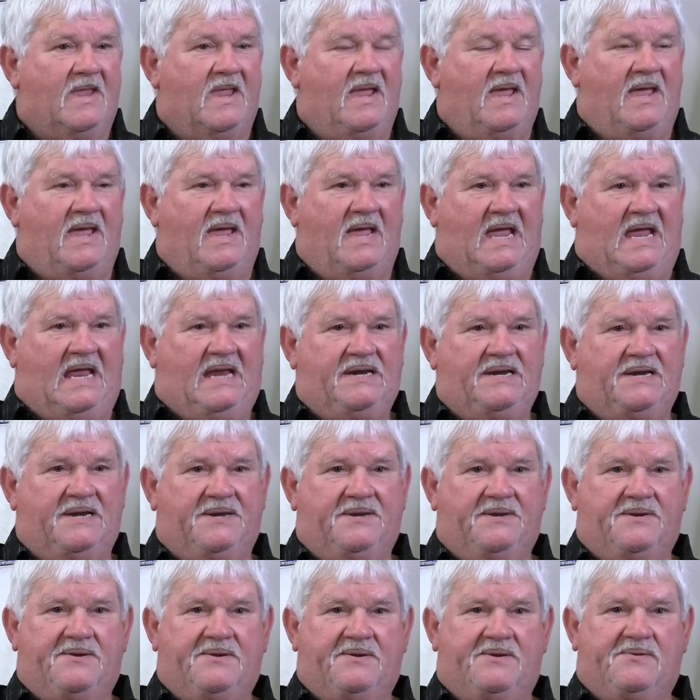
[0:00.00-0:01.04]
And
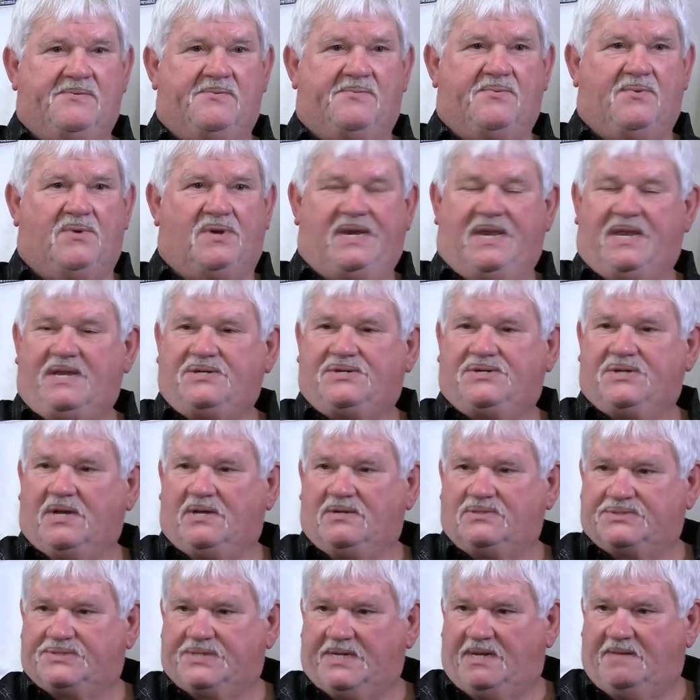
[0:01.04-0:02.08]
when he
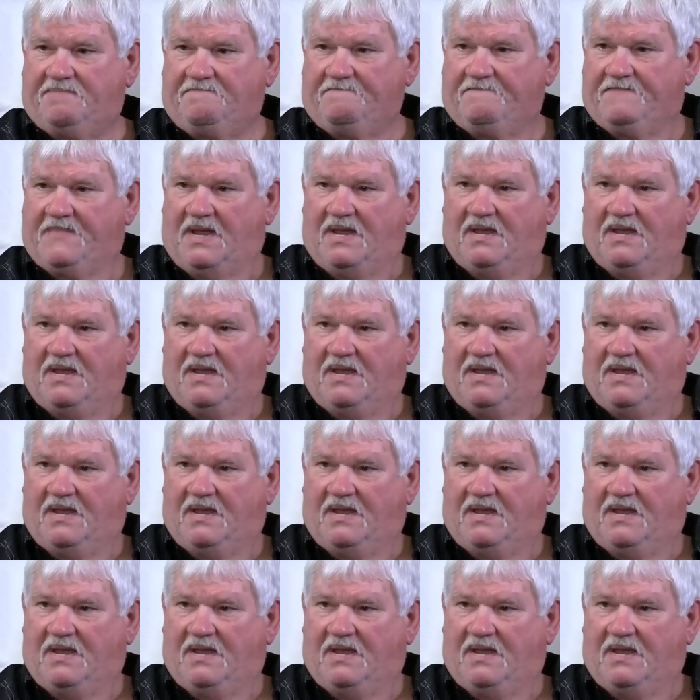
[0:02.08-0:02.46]
shows up,